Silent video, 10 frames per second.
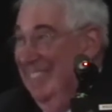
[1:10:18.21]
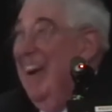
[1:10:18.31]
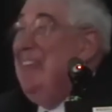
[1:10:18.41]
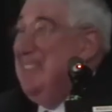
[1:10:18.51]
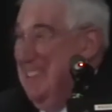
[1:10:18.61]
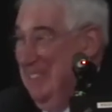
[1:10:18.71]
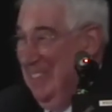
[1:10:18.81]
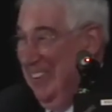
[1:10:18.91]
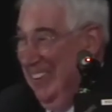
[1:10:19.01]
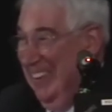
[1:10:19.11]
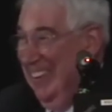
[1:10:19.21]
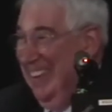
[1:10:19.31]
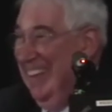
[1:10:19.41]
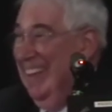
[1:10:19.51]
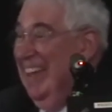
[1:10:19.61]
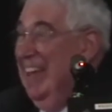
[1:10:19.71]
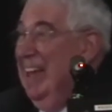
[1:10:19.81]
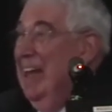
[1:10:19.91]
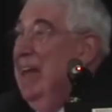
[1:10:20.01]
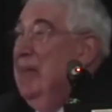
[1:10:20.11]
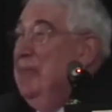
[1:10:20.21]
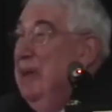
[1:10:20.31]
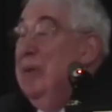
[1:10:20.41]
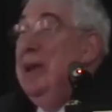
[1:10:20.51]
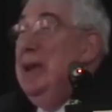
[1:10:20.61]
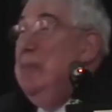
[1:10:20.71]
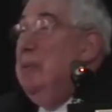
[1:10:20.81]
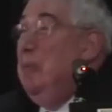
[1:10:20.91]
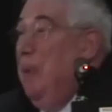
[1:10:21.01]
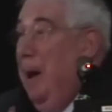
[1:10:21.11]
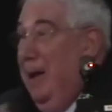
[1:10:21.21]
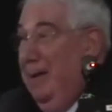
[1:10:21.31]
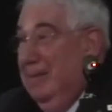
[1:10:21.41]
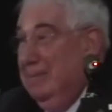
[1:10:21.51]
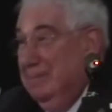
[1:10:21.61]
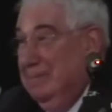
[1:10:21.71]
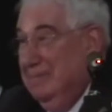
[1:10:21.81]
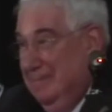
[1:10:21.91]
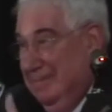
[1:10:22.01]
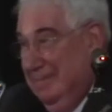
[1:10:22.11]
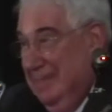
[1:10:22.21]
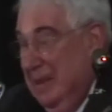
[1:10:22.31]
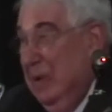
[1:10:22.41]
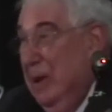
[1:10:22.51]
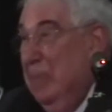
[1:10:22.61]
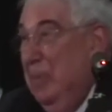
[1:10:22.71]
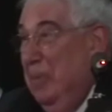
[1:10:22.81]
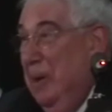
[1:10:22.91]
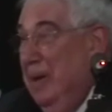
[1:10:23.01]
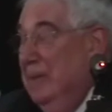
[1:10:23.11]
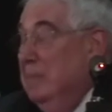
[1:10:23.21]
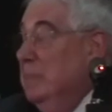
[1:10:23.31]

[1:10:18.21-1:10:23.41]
Why was he murdered? Theory number one. Theory number one.